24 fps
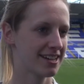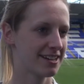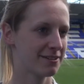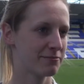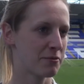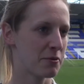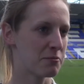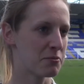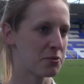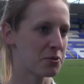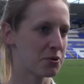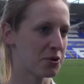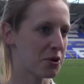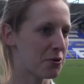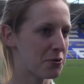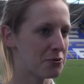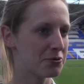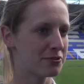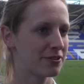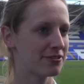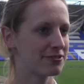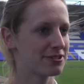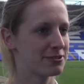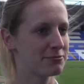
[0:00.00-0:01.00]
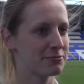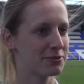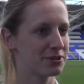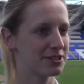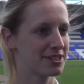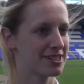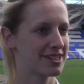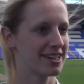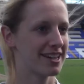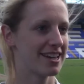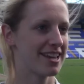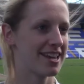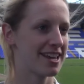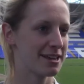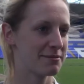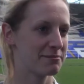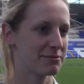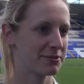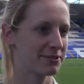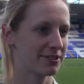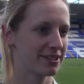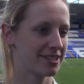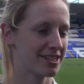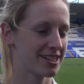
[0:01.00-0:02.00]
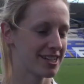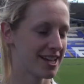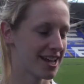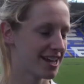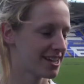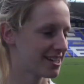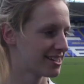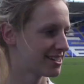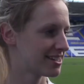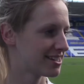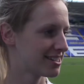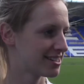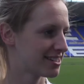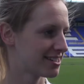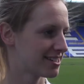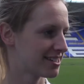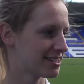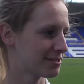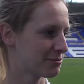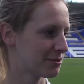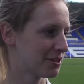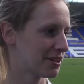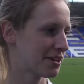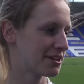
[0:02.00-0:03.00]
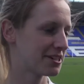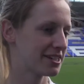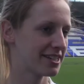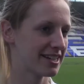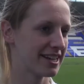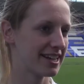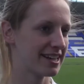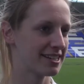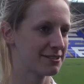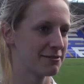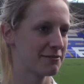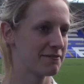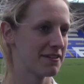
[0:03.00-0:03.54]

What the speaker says: One more goal would obviously won us the league, but as I say, it's one of those things.